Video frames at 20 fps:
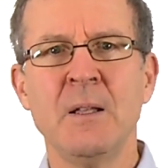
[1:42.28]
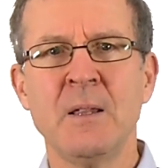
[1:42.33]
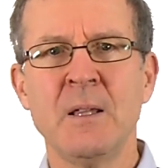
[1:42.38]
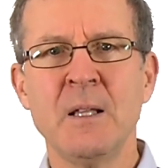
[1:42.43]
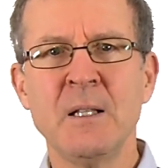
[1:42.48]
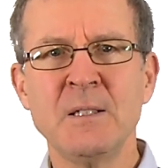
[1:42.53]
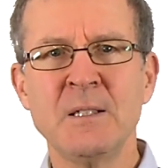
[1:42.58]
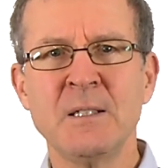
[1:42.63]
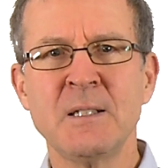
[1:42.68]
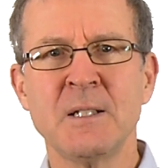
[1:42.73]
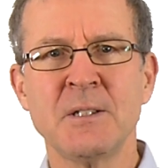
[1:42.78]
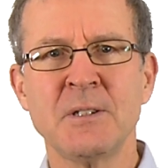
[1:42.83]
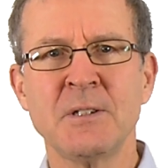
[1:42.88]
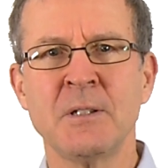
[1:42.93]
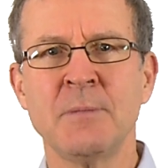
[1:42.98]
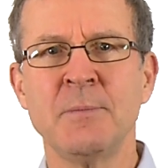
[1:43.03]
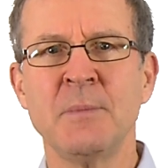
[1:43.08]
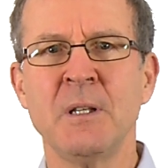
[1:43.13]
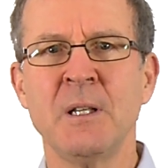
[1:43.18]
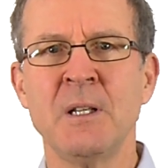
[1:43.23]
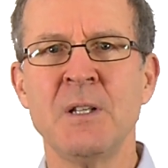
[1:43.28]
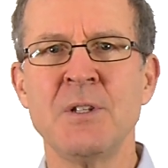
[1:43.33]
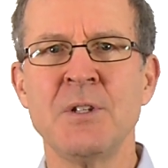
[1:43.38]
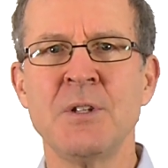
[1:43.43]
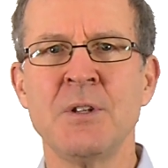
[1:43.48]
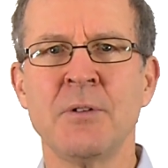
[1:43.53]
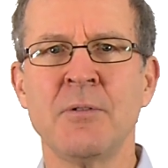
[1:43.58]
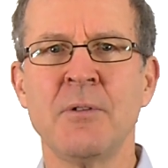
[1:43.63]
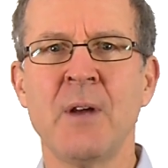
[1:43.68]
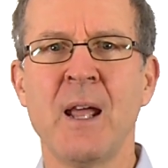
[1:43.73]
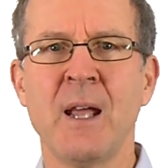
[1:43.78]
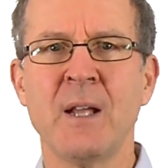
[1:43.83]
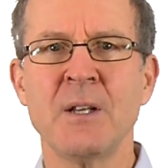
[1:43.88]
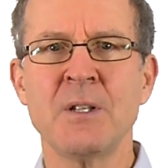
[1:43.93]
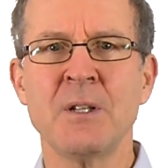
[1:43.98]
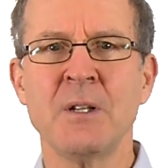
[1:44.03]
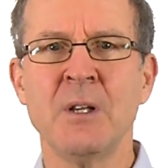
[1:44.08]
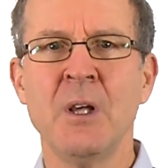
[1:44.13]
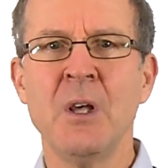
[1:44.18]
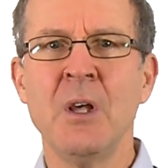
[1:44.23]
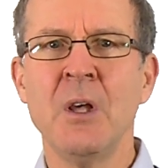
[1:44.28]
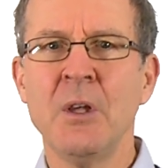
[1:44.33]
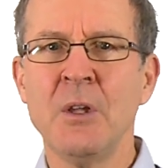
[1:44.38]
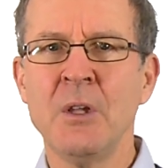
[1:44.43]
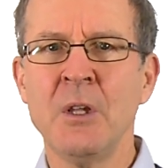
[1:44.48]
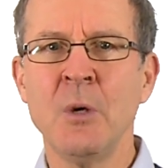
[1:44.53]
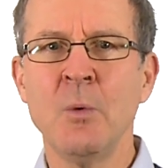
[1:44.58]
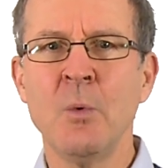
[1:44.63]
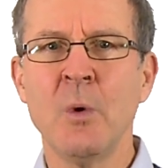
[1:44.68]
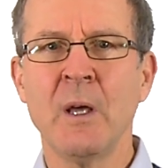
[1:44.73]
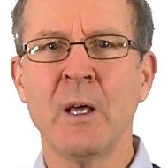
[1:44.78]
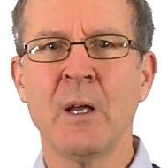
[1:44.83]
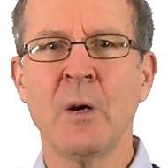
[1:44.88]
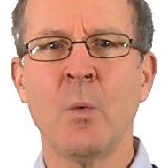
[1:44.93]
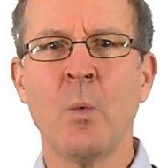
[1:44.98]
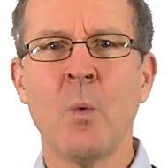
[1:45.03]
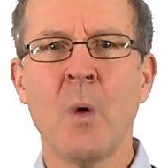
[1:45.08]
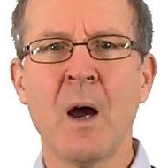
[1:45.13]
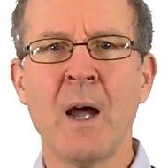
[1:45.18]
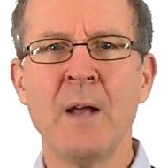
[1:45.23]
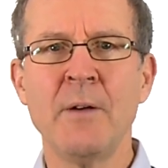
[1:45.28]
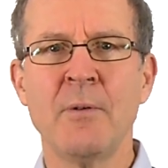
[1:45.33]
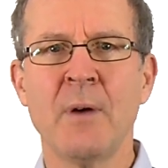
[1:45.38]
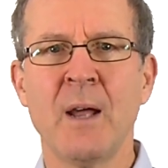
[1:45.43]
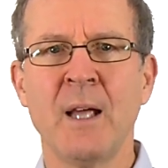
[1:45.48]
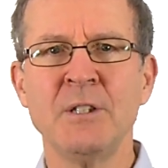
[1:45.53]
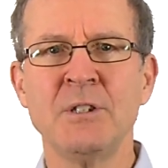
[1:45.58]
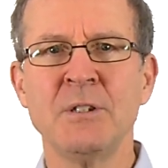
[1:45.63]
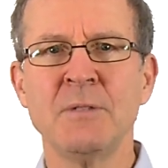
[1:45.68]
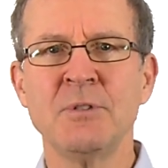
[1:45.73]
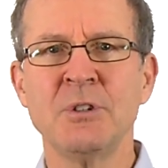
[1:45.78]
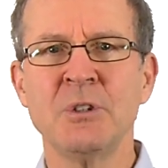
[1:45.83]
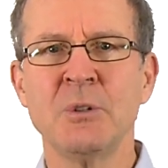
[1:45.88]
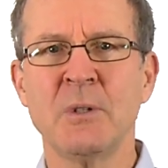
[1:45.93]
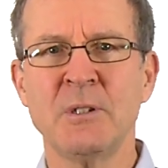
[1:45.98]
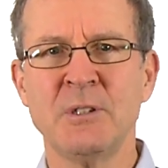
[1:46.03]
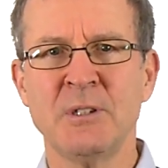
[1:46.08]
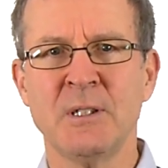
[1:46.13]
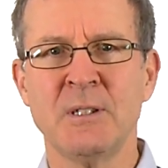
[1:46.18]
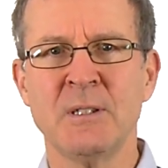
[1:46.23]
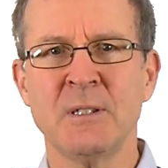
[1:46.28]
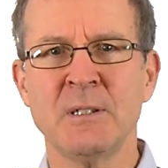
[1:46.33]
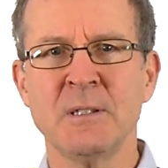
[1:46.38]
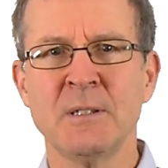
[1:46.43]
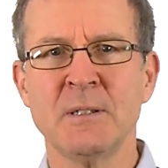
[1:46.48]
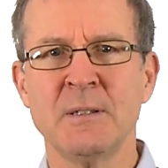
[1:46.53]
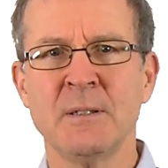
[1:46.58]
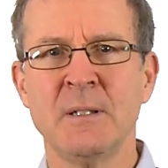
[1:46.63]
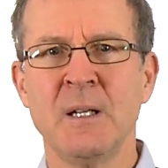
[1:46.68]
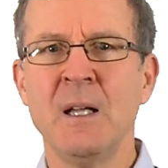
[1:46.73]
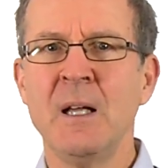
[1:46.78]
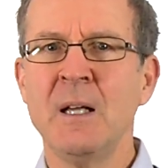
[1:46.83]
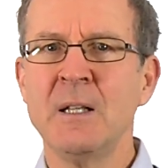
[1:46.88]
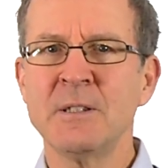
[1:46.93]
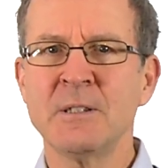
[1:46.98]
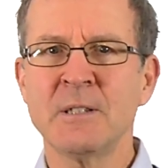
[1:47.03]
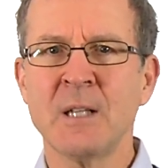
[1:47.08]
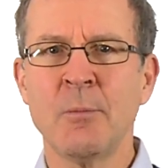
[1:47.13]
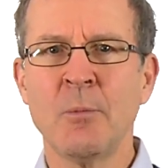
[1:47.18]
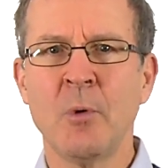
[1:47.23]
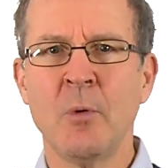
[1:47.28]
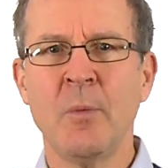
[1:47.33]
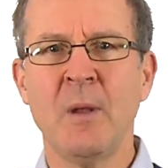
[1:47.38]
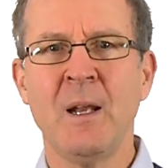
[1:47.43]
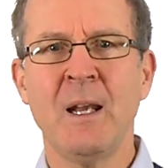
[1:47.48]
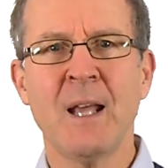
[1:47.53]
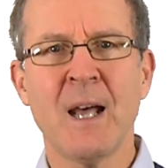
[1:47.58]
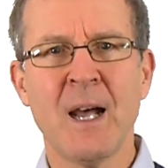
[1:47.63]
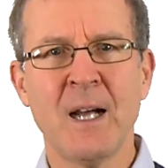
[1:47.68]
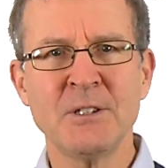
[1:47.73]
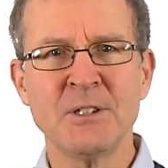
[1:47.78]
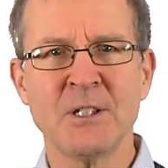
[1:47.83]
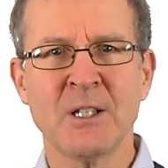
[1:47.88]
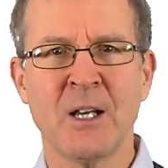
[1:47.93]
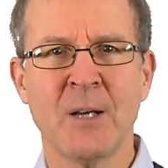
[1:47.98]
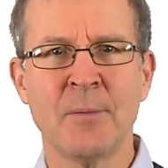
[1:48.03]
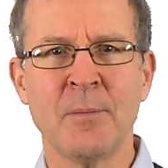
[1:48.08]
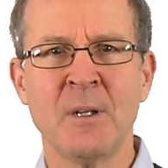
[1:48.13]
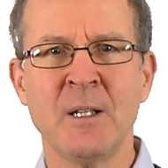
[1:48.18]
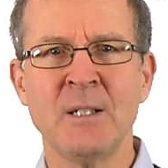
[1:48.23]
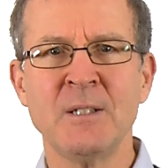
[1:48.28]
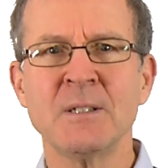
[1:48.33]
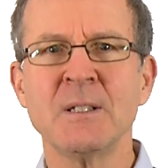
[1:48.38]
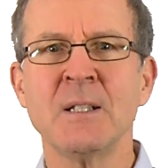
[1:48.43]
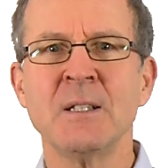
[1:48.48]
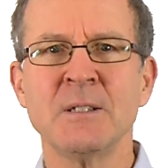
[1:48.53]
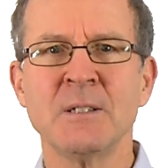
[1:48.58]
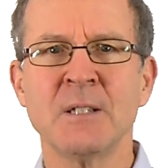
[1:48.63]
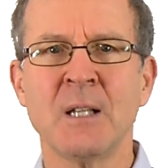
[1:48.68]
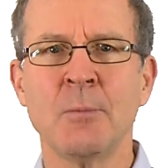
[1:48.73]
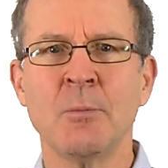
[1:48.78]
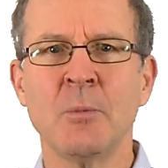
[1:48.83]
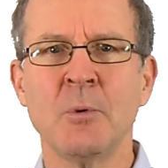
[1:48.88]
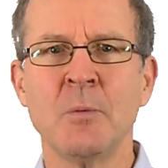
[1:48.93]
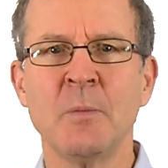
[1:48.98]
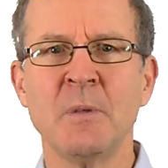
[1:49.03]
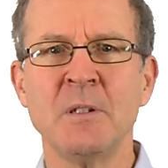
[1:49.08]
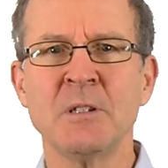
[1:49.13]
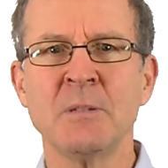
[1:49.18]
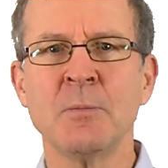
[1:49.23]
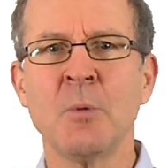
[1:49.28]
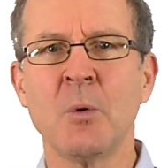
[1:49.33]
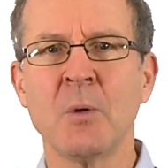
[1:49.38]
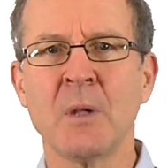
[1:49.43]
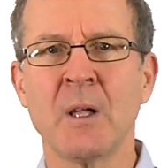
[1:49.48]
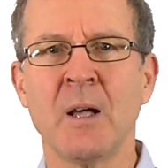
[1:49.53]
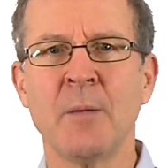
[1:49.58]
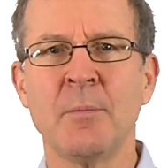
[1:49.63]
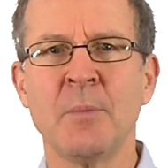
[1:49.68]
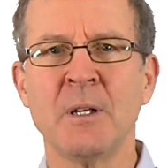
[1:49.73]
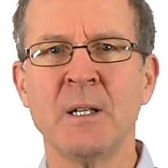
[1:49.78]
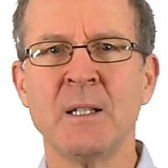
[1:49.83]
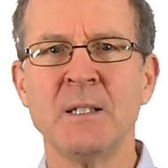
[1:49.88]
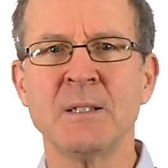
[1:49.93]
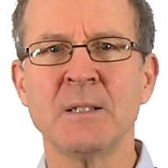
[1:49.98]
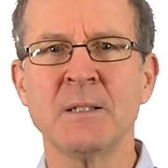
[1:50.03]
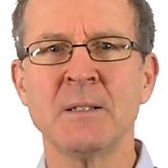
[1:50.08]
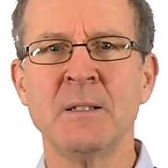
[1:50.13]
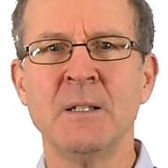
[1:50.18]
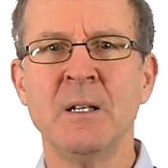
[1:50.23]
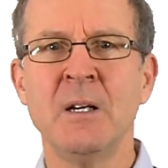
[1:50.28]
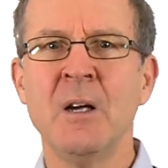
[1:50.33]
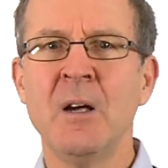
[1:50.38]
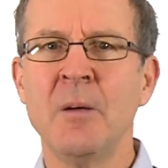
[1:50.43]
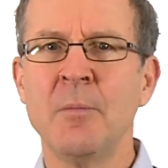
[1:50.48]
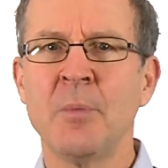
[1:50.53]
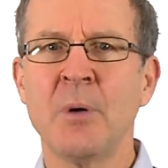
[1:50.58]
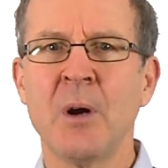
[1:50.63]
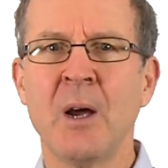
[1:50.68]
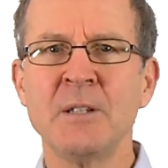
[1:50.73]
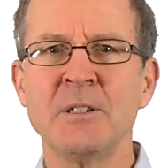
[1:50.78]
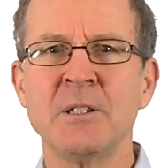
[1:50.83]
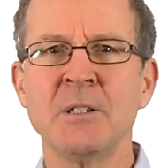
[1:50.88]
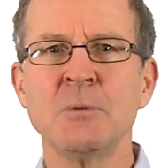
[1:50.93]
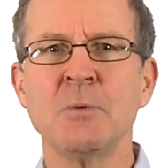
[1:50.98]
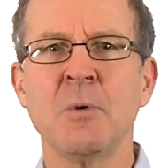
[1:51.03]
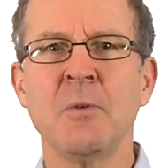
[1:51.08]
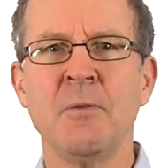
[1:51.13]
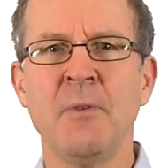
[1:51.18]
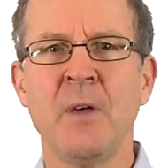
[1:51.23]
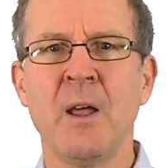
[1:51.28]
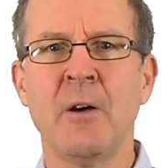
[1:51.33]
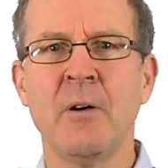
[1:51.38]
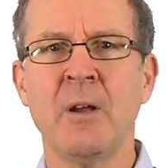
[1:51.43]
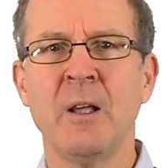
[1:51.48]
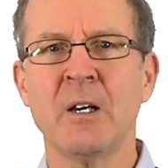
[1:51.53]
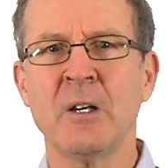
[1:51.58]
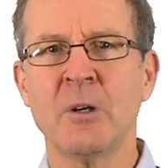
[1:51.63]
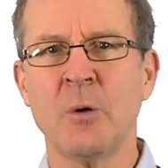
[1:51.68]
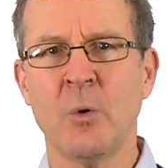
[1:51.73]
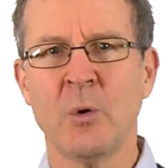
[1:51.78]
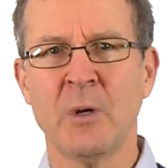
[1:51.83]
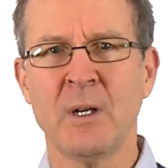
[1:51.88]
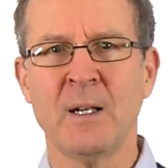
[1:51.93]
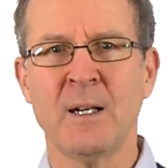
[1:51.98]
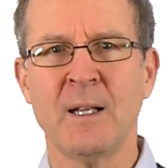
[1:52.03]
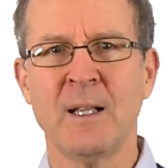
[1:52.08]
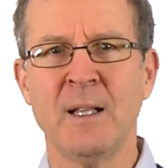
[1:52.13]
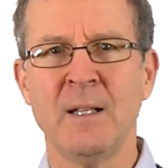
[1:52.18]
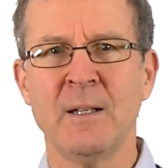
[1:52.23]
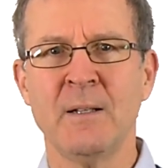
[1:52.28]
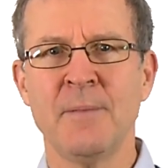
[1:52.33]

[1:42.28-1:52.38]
This system is direct. You will get a wide range of choices. Some will be large companies, some will be small companies. Prices will vary accordingly.